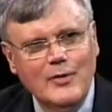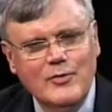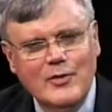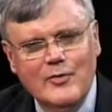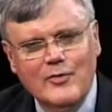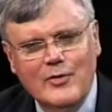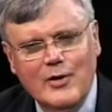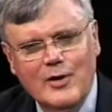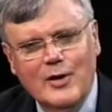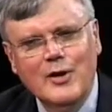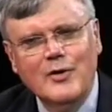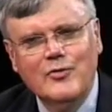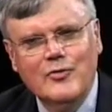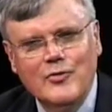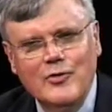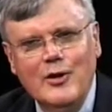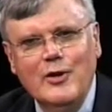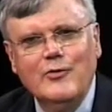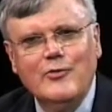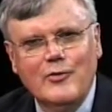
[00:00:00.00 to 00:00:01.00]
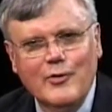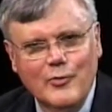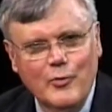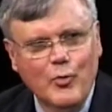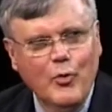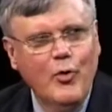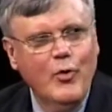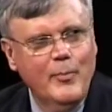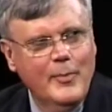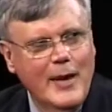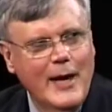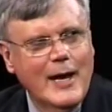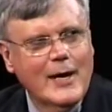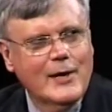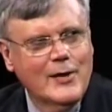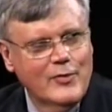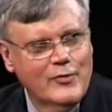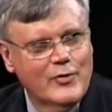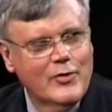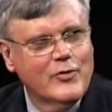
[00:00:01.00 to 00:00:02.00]
they said cease and roll back
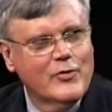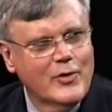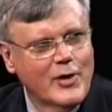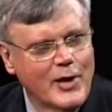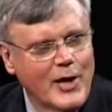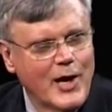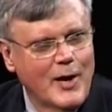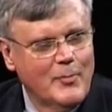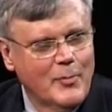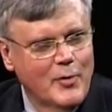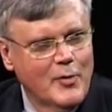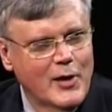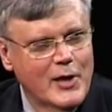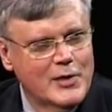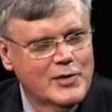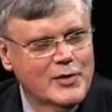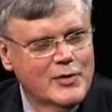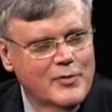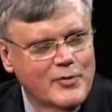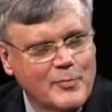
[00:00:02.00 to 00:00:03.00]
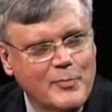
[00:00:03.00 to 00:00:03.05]
existing operations.